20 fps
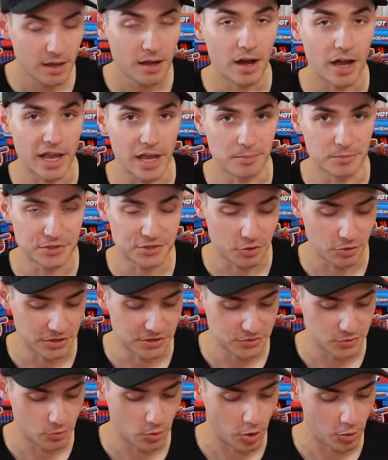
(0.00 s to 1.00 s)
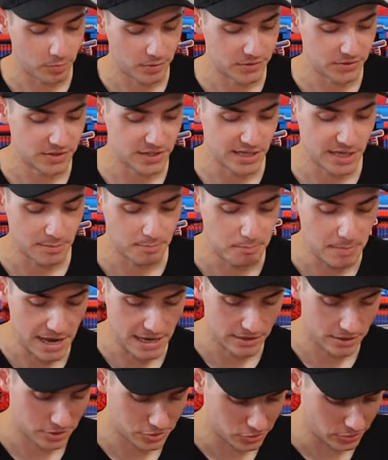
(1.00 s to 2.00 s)
I am just going to open the
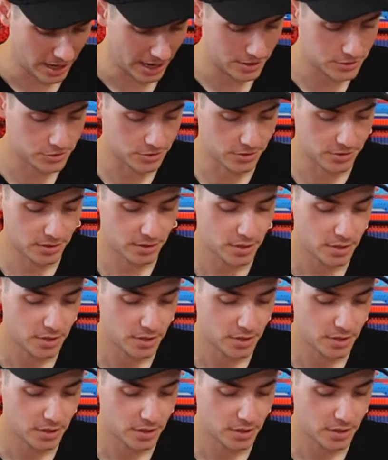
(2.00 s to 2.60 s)
main attraction.